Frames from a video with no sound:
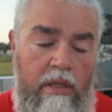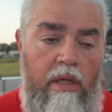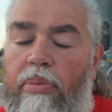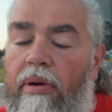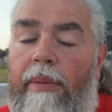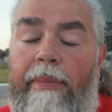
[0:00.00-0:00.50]

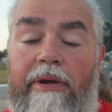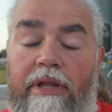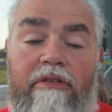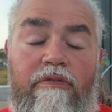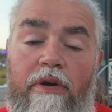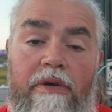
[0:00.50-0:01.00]
I
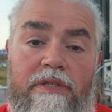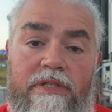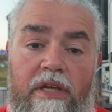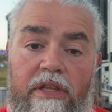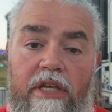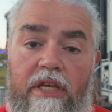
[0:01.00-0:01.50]
primarily focus
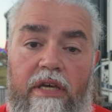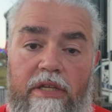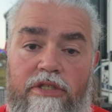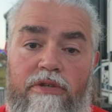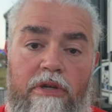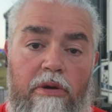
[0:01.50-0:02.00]
on the
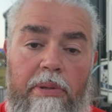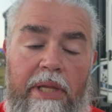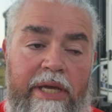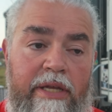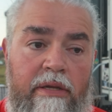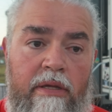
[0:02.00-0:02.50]
2-year
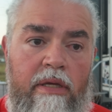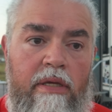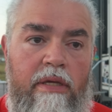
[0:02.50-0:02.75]
plan,